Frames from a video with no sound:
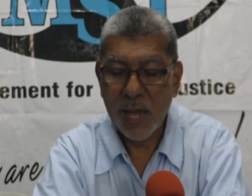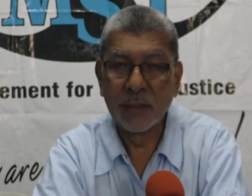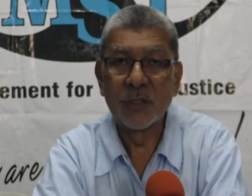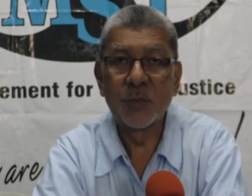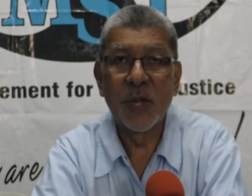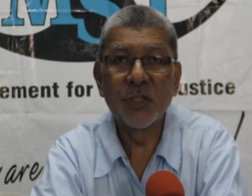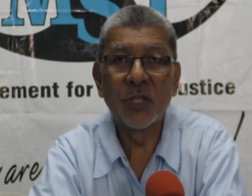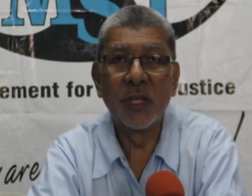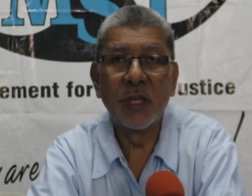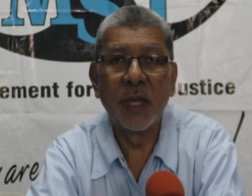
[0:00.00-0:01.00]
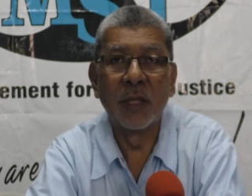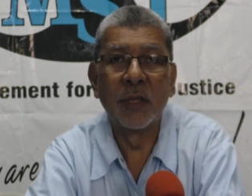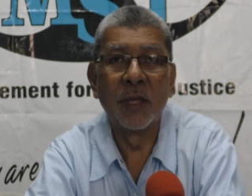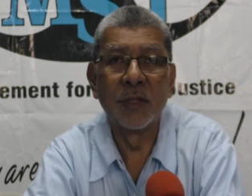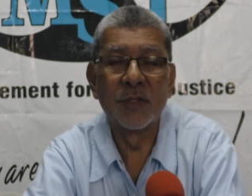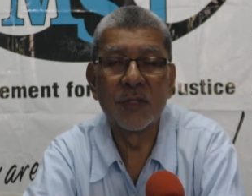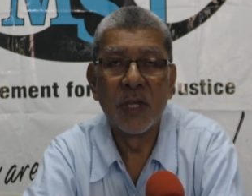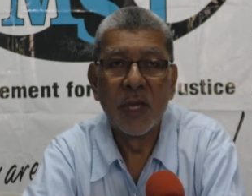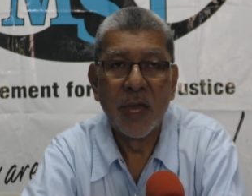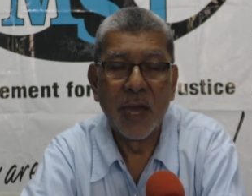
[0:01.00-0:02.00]
and especially in his
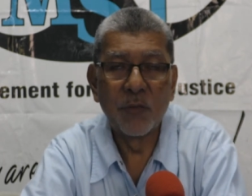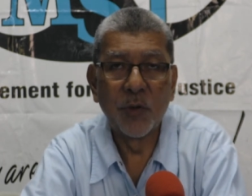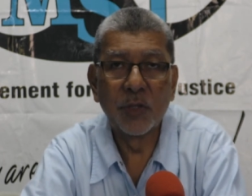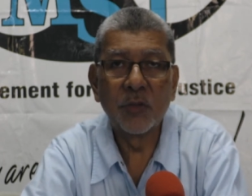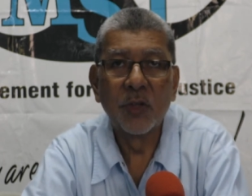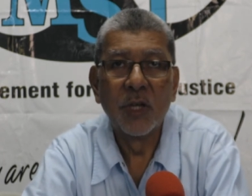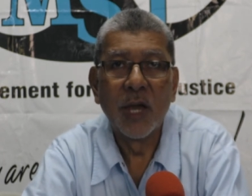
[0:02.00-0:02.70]
effort